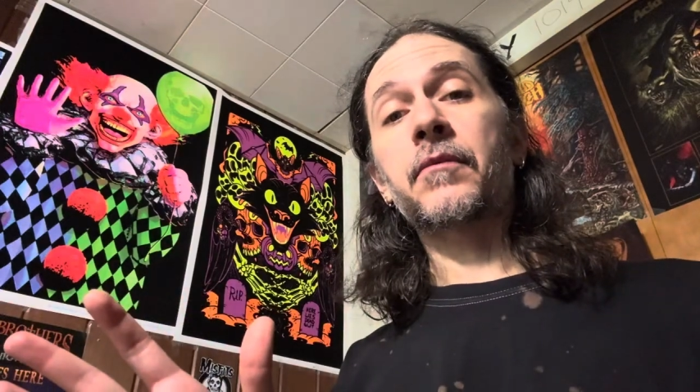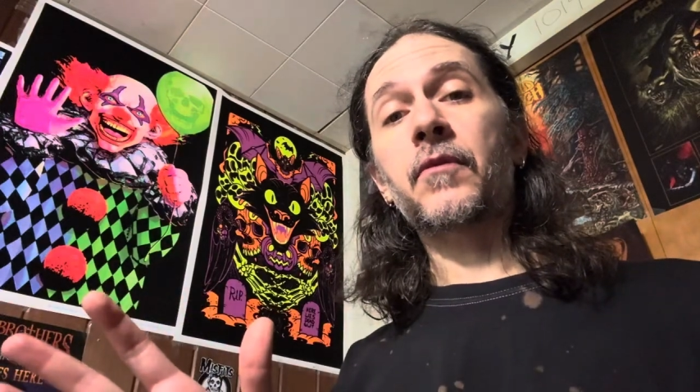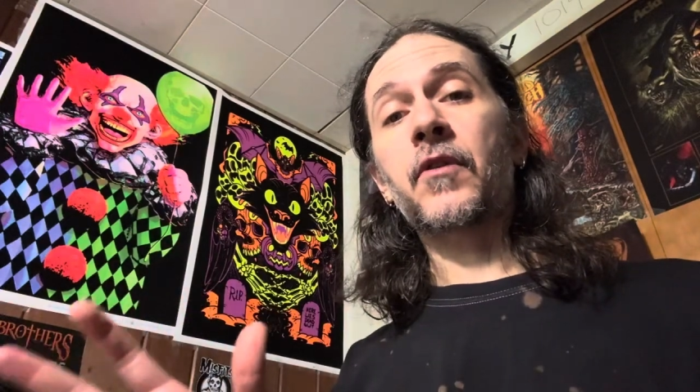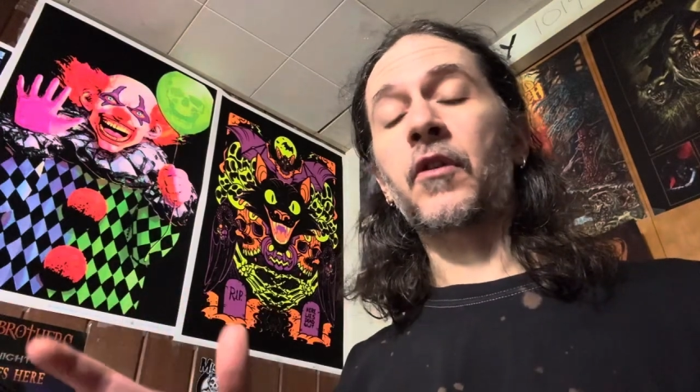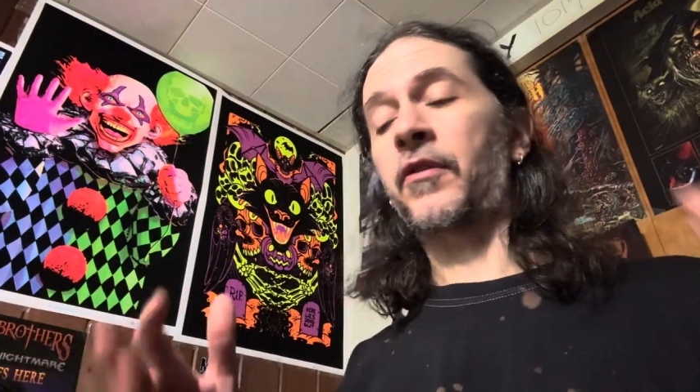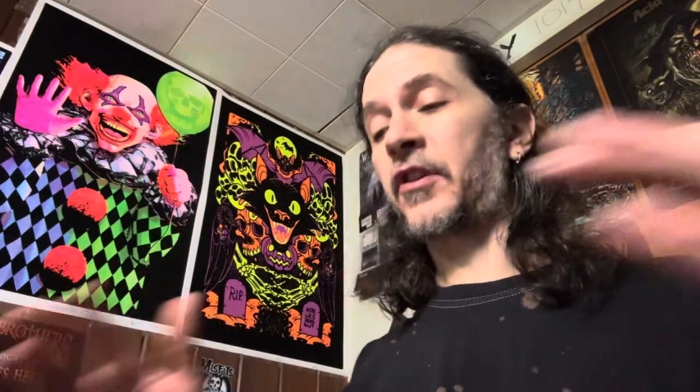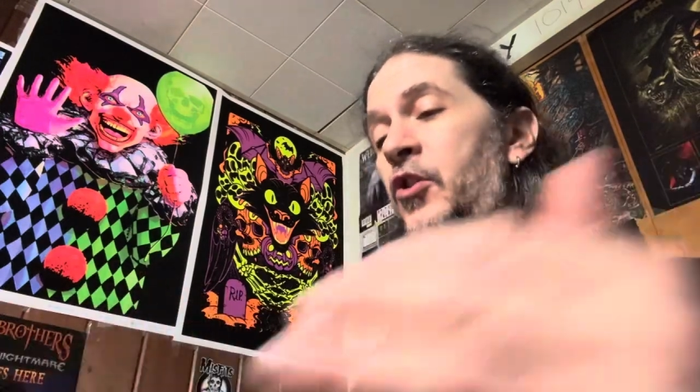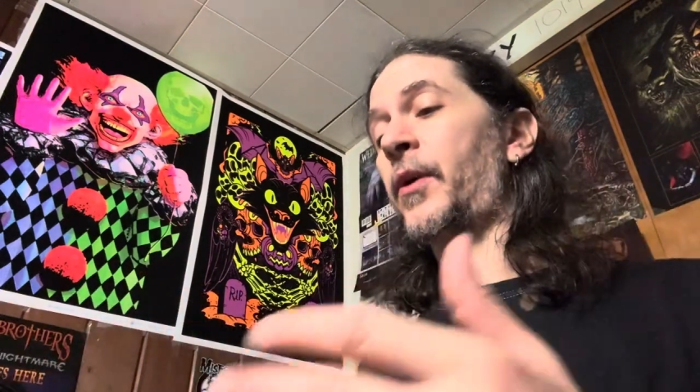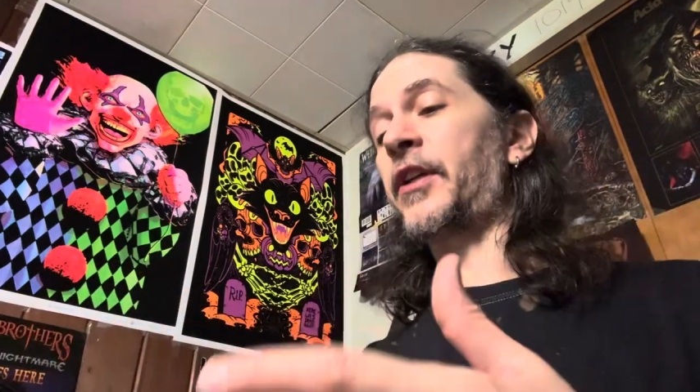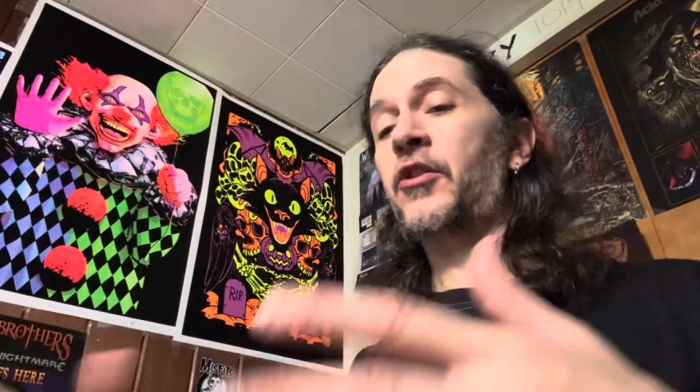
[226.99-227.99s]
So
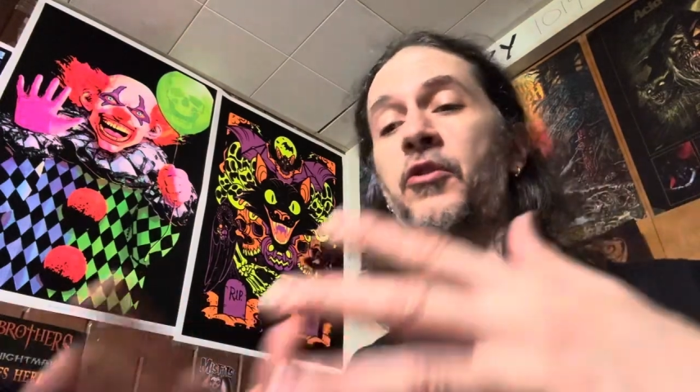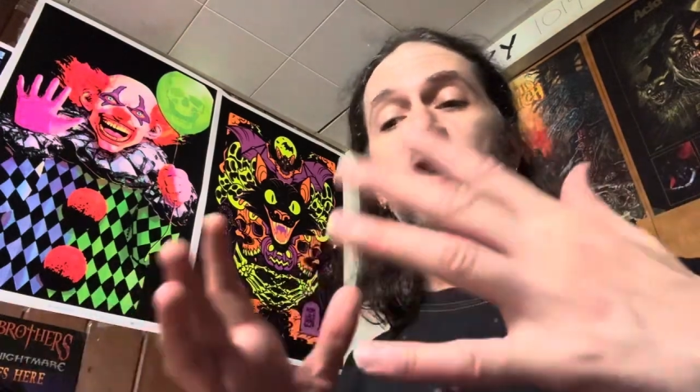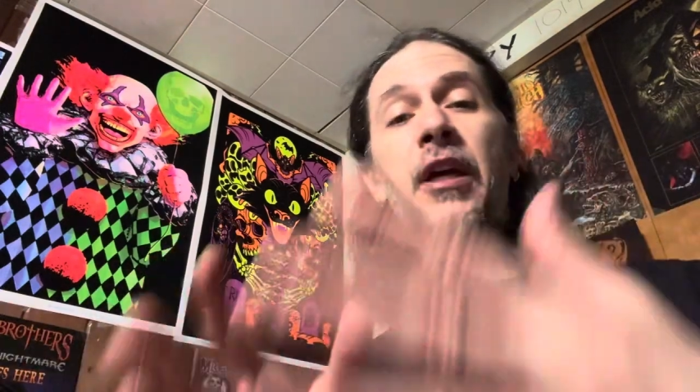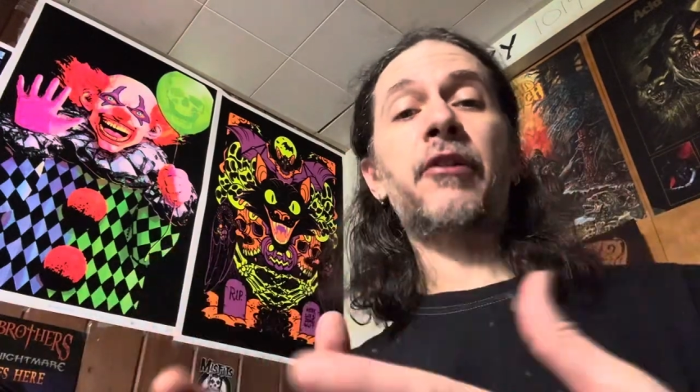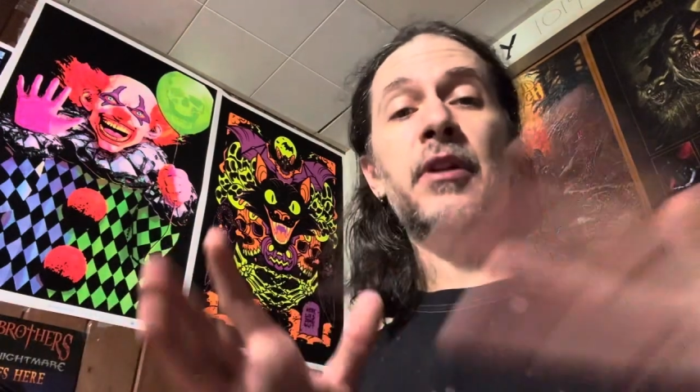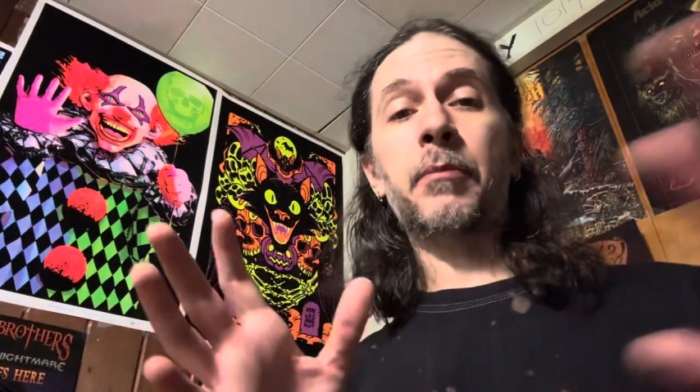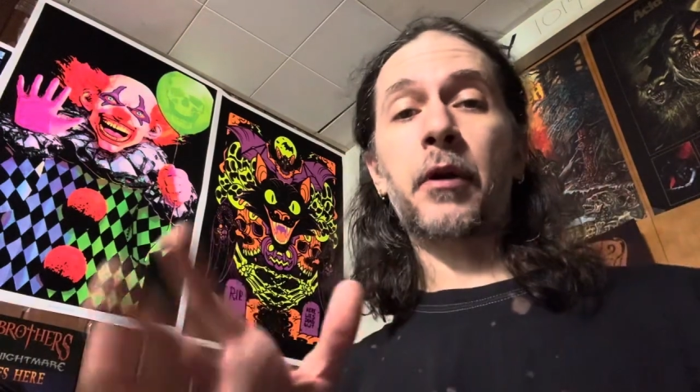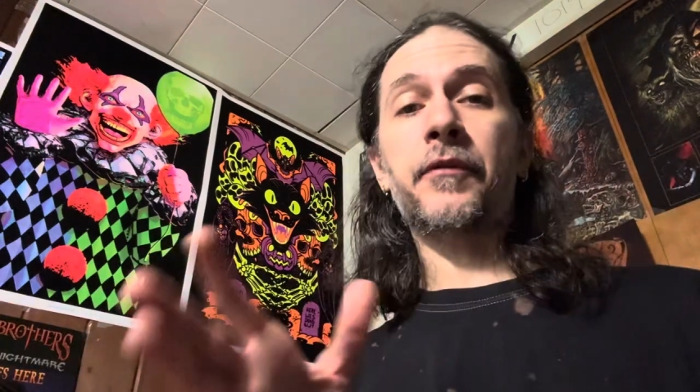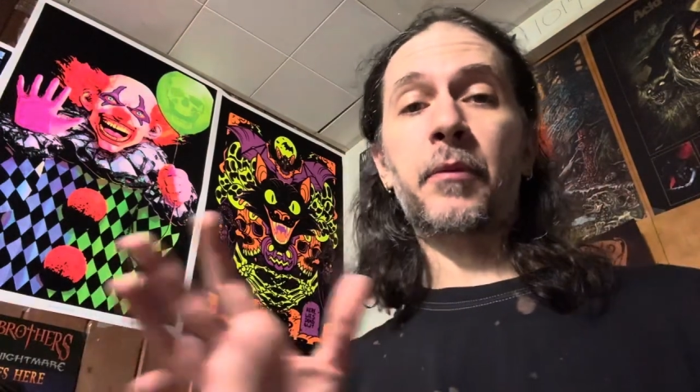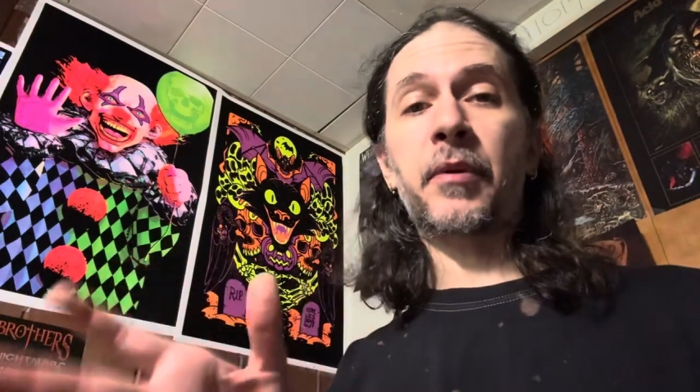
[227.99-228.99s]
situate your chair in the
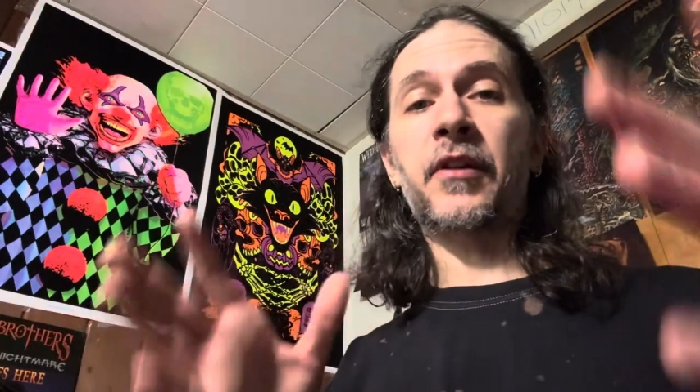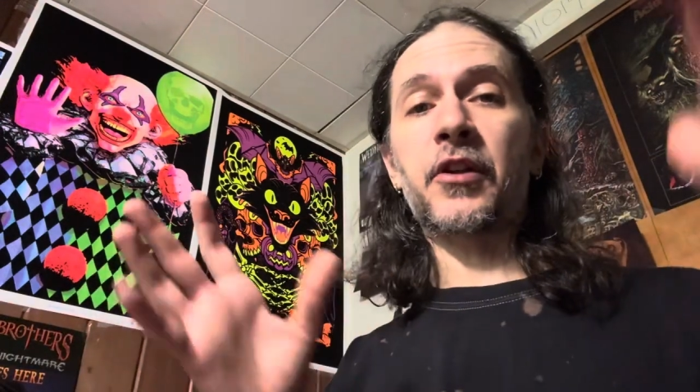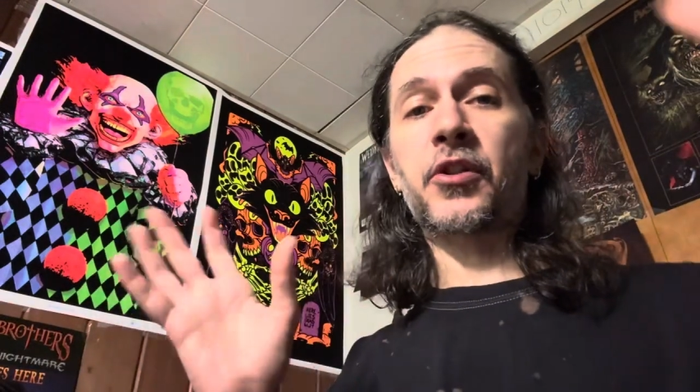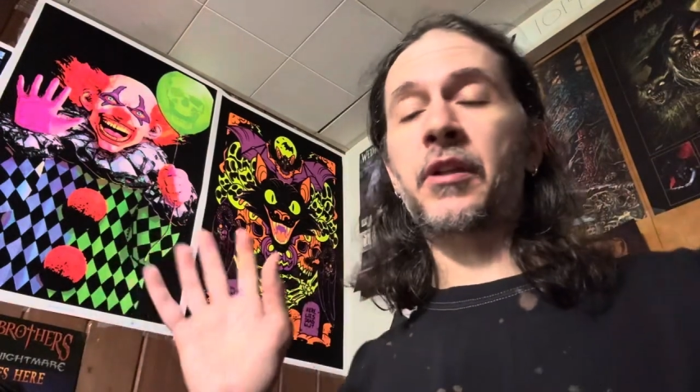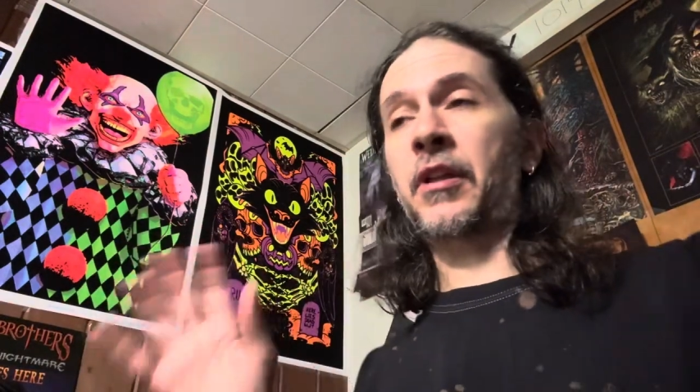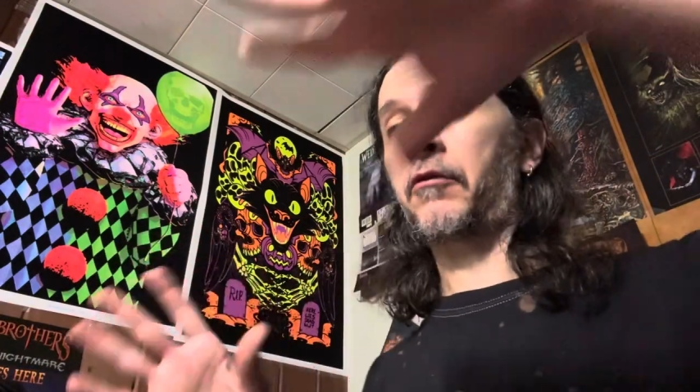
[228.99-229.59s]
perfect position in the